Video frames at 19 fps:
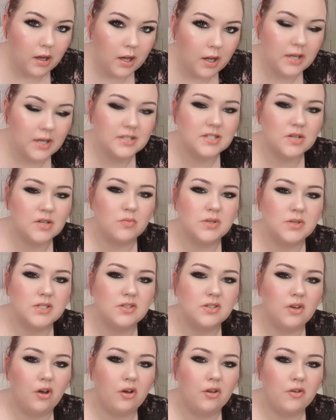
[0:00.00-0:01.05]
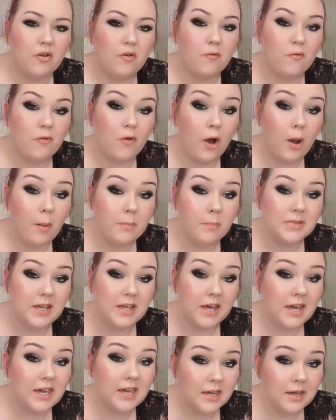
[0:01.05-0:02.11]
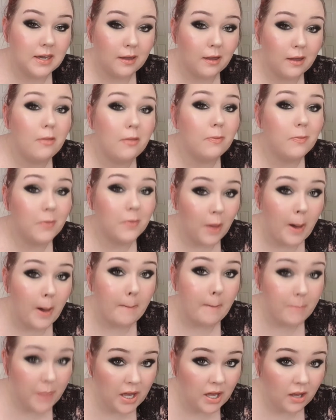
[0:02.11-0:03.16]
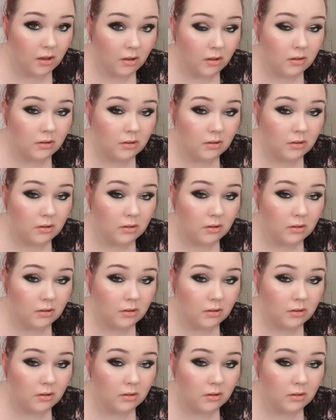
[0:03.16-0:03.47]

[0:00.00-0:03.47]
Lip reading: It's a result from taking the pill.